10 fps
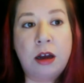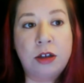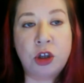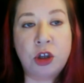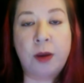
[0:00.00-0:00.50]

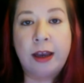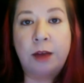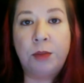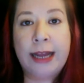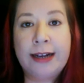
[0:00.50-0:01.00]
So my
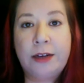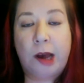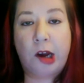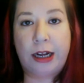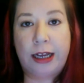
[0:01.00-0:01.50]
complaint
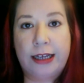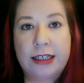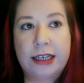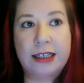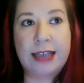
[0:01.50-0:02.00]
about it
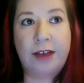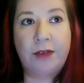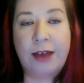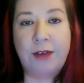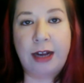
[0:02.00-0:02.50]
is
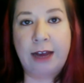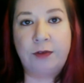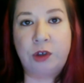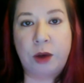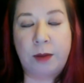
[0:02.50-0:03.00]
having to have
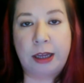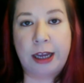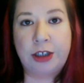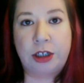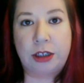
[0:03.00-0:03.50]
two
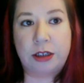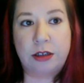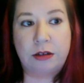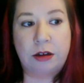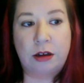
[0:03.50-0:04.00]
applications.